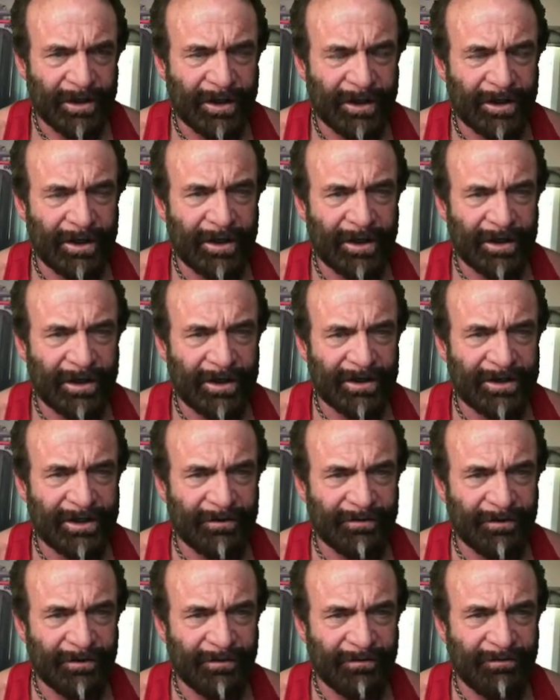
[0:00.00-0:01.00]
in, in, a
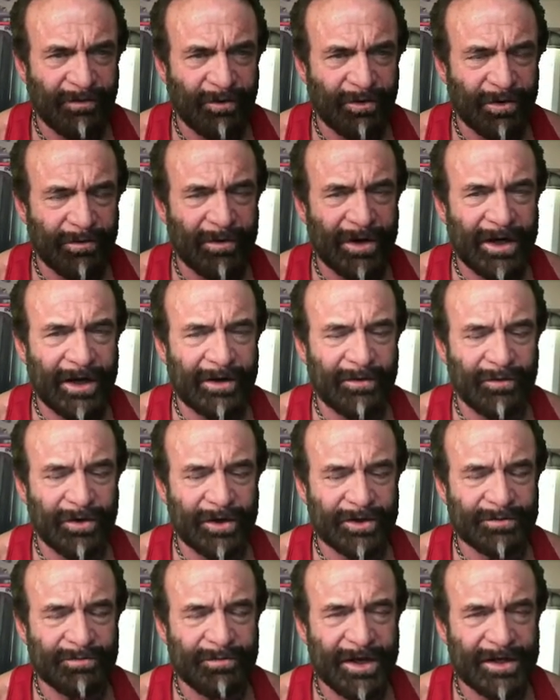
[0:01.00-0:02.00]
different format,
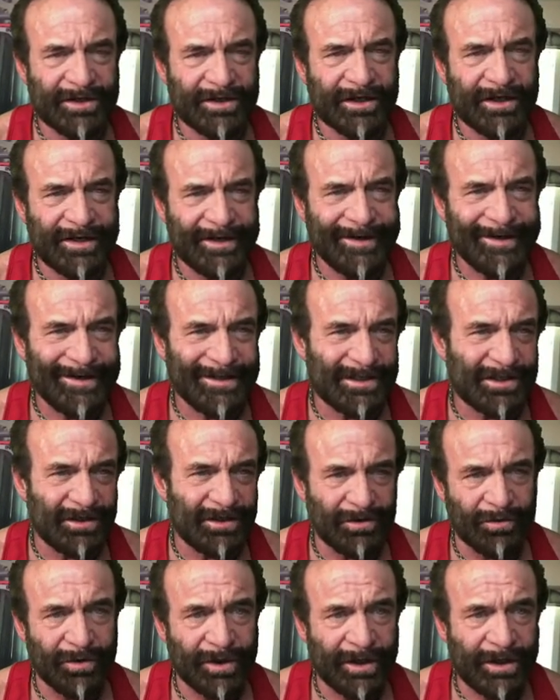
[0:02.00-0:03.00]
which makes it an
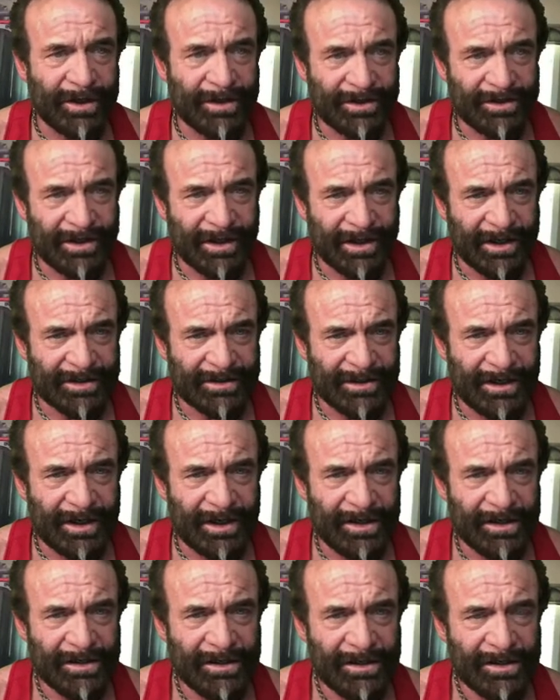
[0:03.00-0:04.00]
easier read, shall I
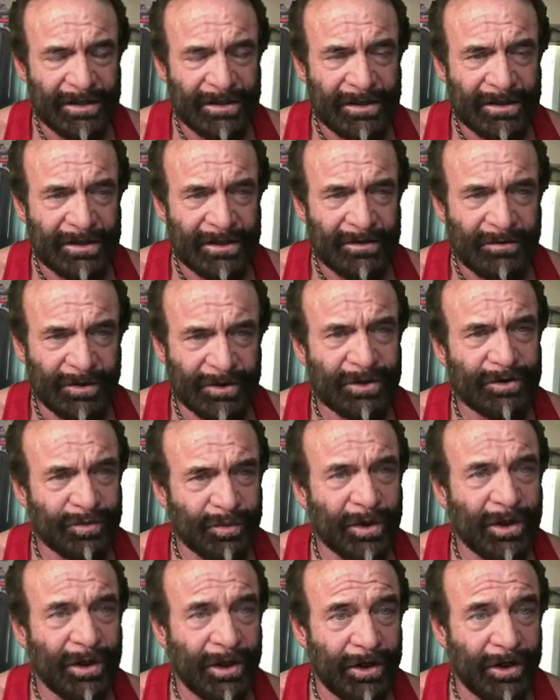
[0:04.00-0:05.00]
say? Yeah, which is
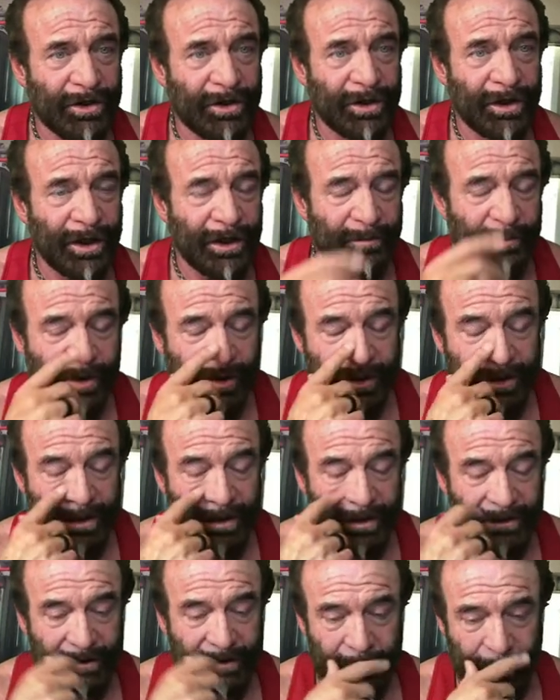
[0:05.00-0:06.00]
really good
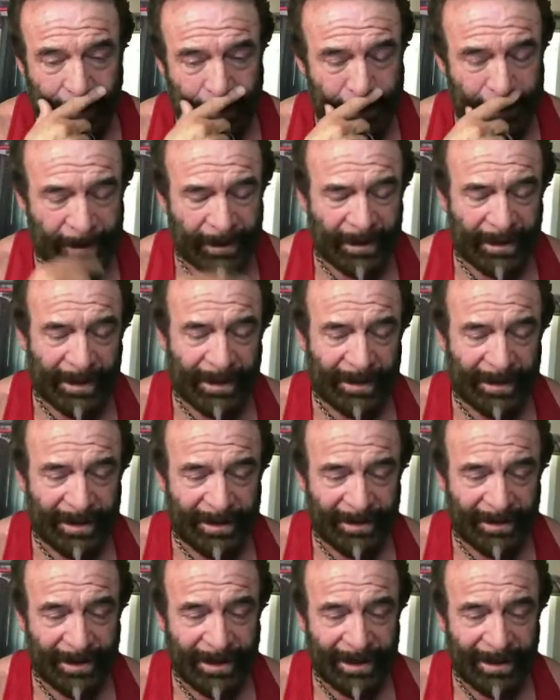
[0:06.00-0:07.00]
because uh,
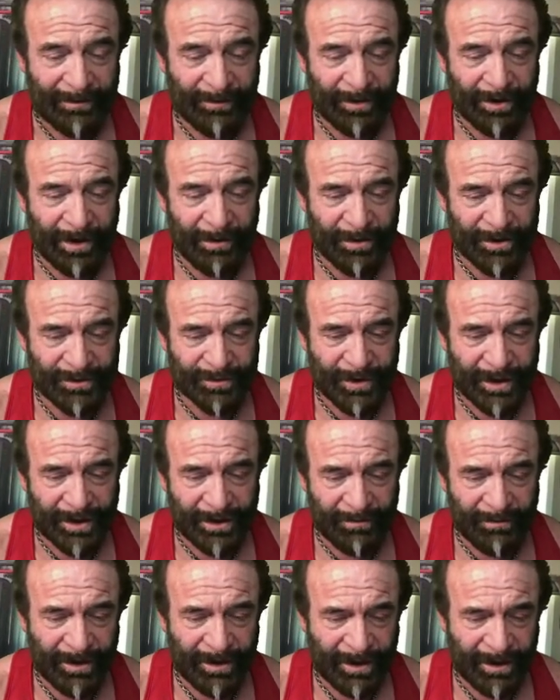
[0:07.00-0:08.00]
I, I would almost
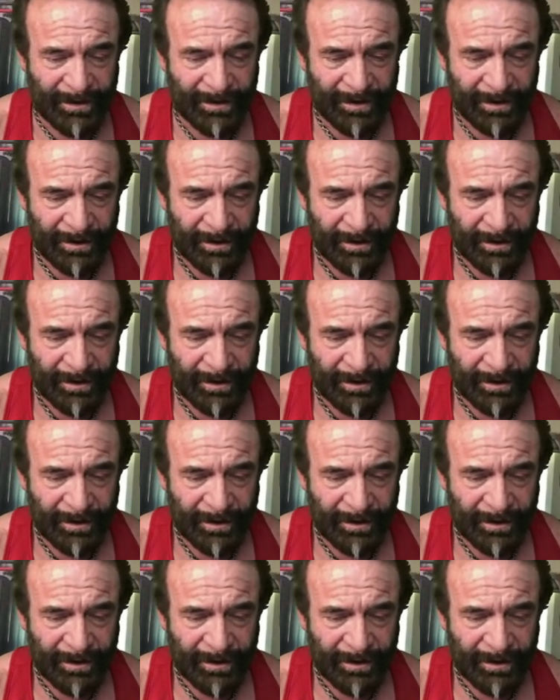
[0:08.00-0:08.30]
recommend